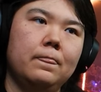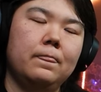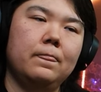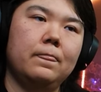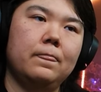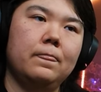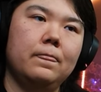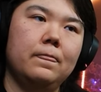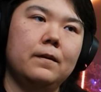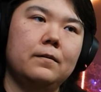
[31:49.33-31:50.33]

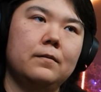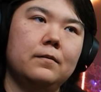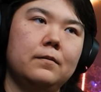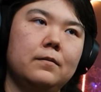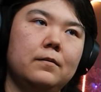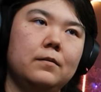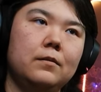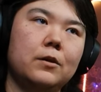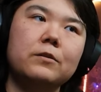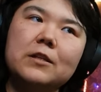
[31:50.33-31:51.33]

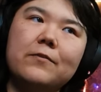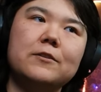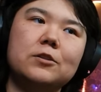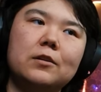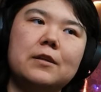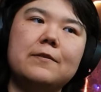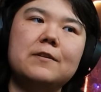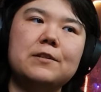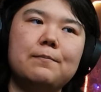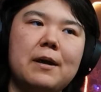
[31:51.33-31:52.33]
Ghost Efforts could lead
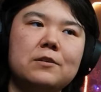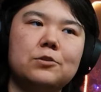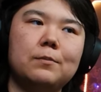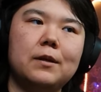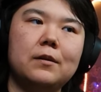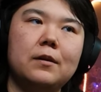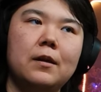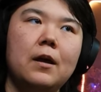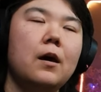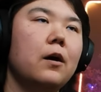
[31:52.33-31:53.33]
into Mastermind.
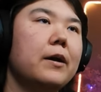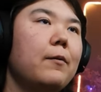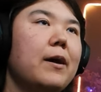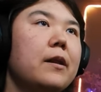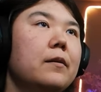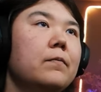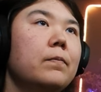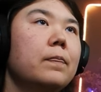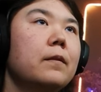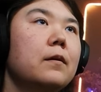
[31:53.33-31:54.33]
Okay, wait.
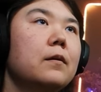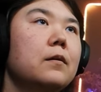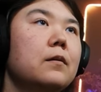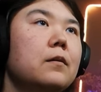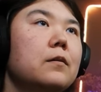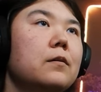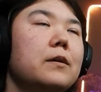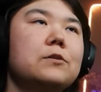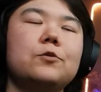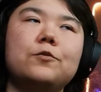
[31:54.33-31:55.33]

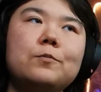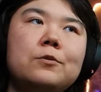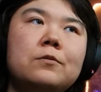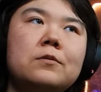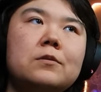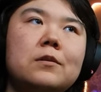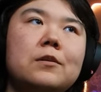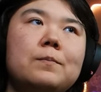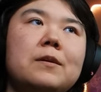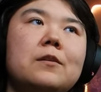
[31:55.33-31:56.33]
Okay, so Full Moon is going to
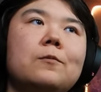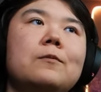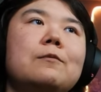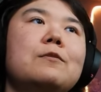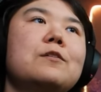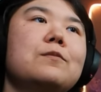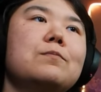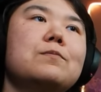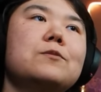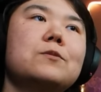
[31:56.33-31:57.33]
be the one with
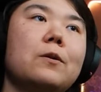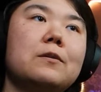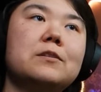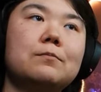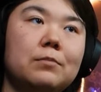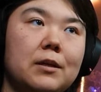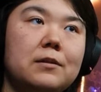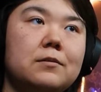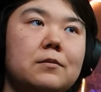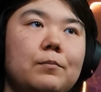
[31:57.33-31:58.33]
Stolas and
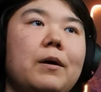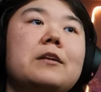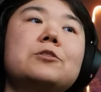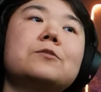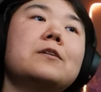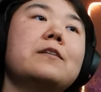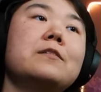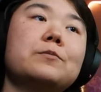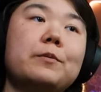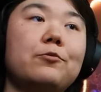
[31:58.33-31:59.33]
Blitz. Apologies for, I think
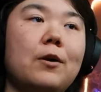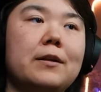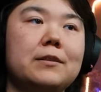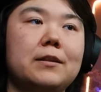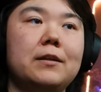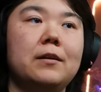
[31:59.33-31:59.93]
it's going to be Veraska.